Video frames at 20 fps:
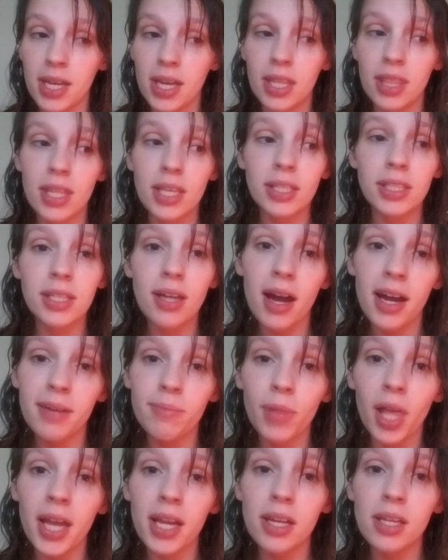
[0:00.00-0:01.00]
And this
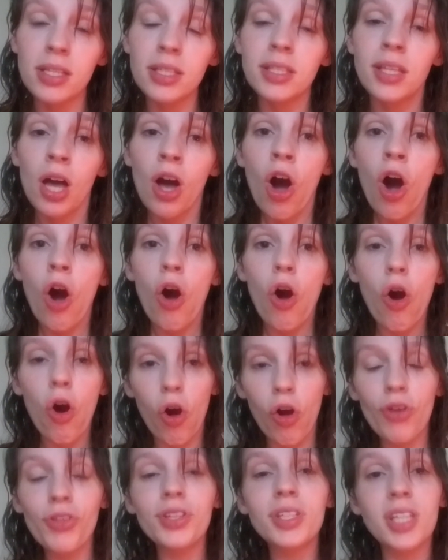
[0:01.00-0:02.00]
timeline is
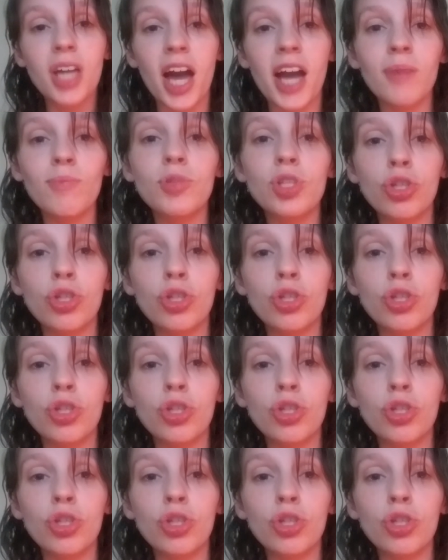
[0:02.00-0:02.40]
all the times